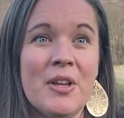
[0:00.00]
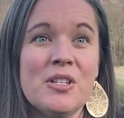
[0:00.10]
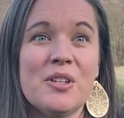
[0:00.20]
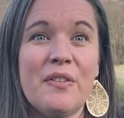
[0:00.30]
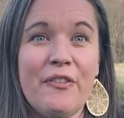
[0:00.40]

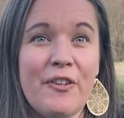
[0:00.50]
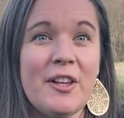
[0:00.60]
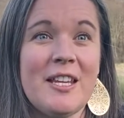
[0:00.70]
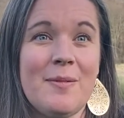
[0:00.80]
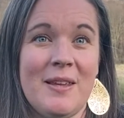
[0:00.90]
to
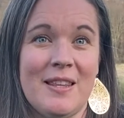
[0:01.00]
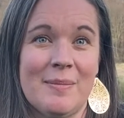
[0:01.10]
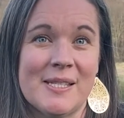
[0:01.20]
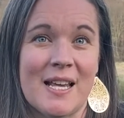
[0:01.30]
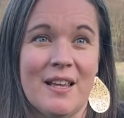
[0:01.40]
fully
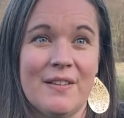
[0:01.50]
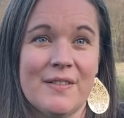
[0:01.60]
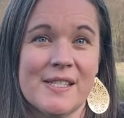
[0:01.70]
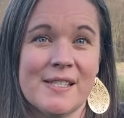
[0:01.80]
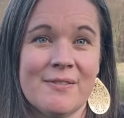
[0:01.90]

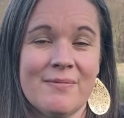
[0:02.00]
themselves,